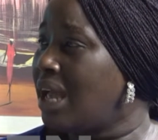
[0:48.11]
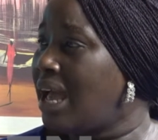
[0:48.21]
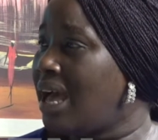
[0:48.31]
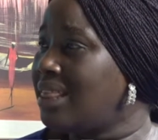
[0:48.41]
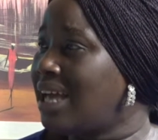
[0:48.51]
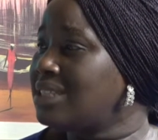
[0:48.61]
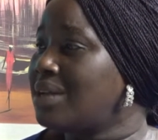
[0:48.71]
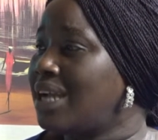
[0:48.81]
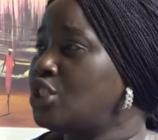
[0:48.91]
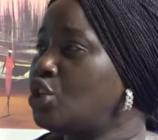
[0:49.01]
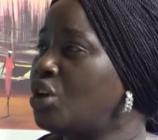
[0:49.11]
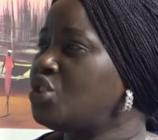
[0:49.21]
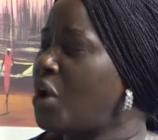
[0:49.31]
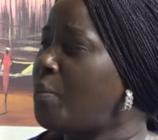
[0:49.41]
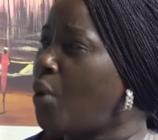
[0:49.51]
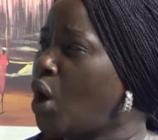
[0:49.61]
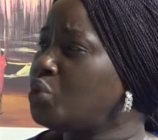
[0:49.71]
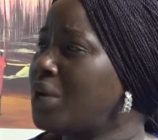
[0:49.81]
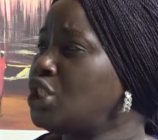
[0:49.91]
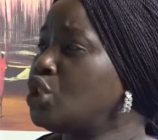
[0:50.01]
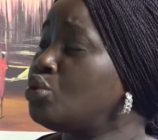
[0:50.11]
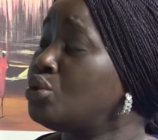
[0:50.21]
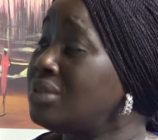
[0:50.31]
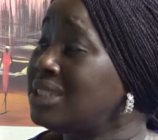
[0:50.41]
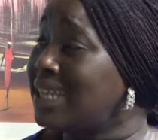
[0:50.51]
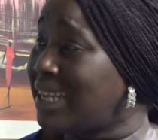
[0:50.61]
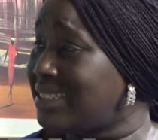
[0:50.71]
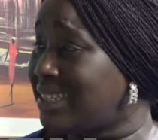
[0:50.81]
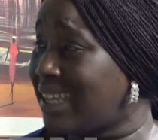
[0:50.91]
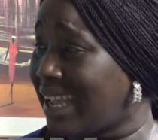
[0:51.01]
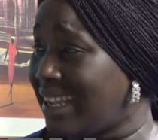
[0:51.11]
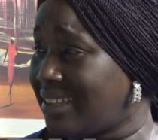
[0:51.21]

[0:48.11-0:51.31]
And that's why she got to a point where she couldn't take it again.